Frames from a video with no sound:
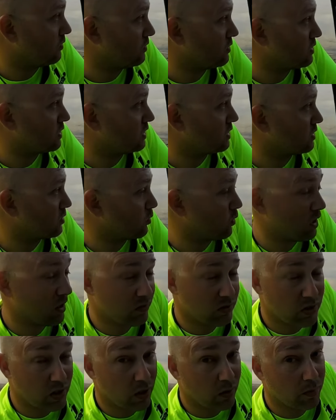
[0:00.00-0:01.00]
if you see some
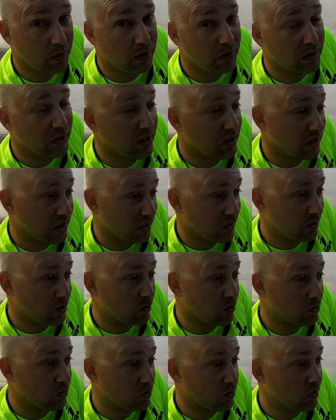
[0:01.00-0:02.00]
waves coming and you're
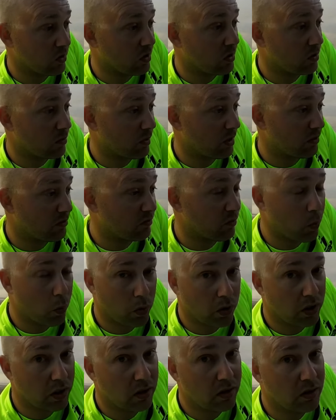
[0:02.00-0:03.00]
cruising along about
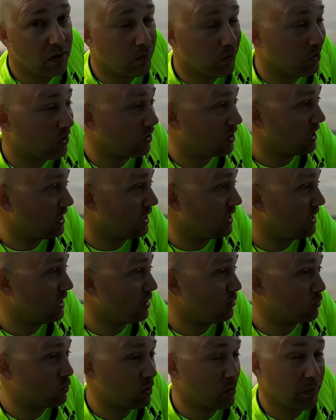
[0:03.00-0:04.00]
40, you better giddy
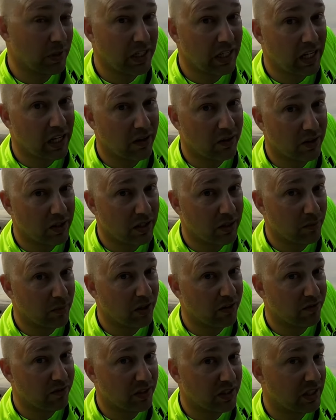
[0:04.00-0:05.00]
up, trim it down, and hit
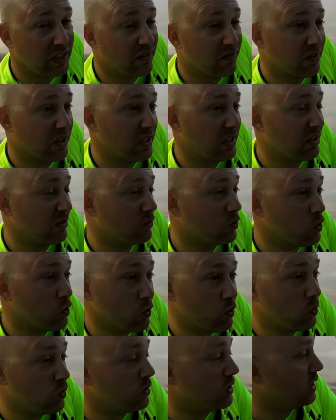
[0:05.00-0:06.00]
about 50,
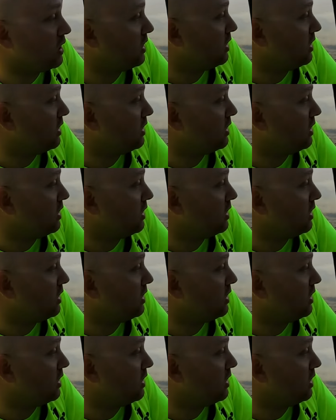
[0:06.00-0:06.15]
52,